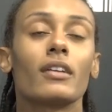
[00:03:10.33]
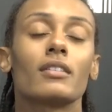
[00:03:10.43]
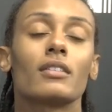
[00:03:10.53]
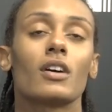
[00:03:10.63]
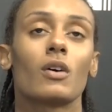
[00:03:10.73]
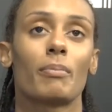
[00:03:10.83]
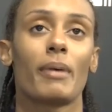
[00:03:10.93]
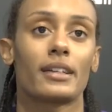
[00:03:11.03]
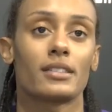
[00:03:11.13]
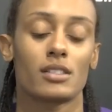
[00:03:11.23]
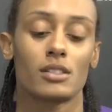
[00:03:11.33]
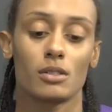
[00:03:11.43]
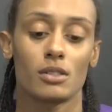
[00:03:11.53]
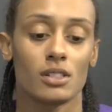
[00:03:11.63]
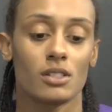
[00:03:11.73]
you know, back into
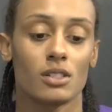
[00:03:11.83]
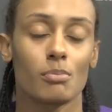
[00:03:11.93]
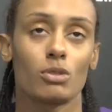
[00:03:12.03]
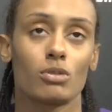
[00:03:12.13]
the building.